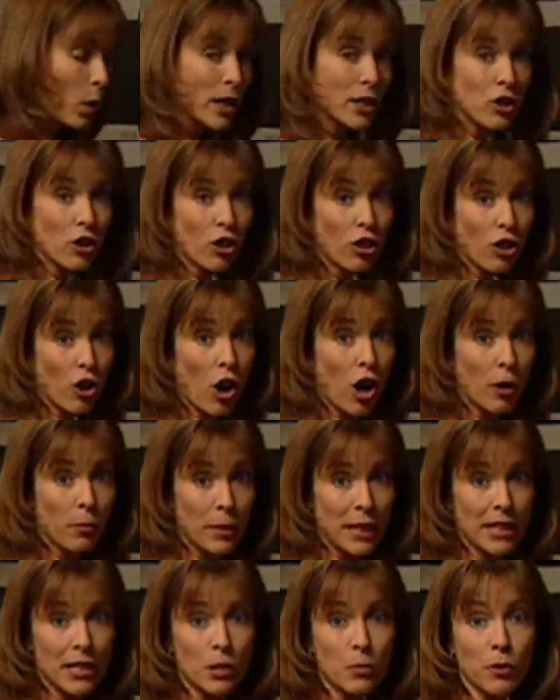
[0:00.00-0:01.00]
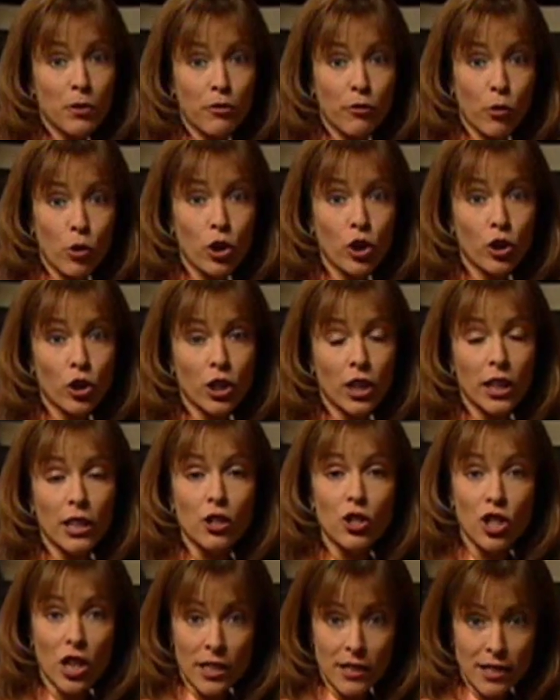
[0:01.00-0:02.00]
want to thaw meats before
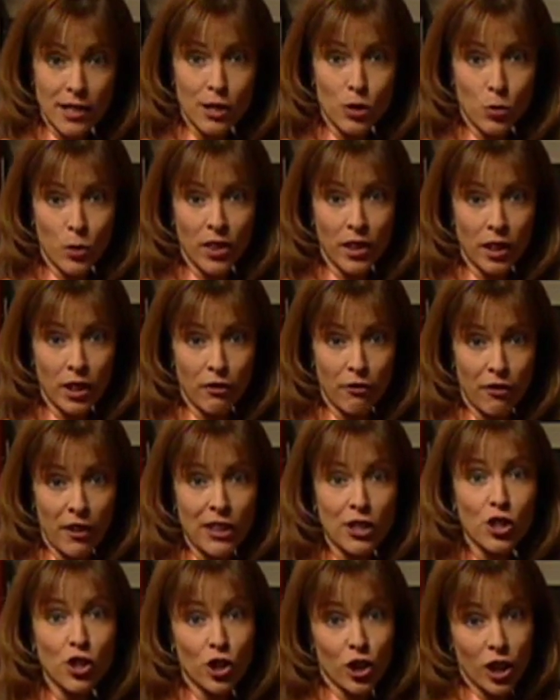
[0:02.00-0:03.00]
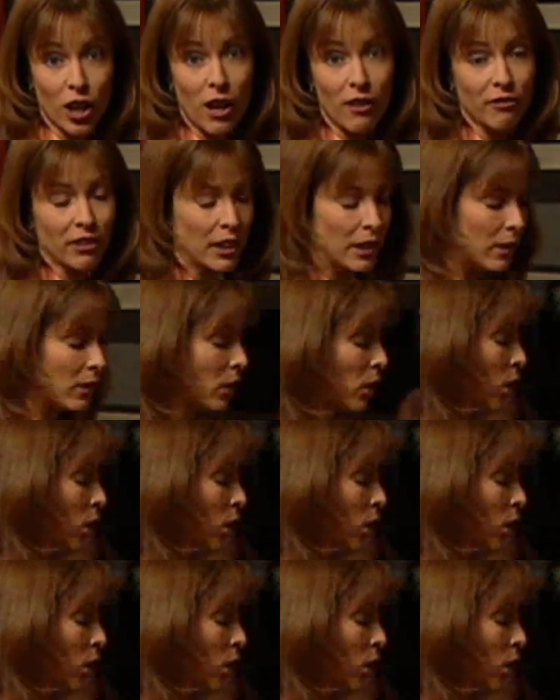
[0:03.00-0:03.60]
cooking just as with a conventional oven.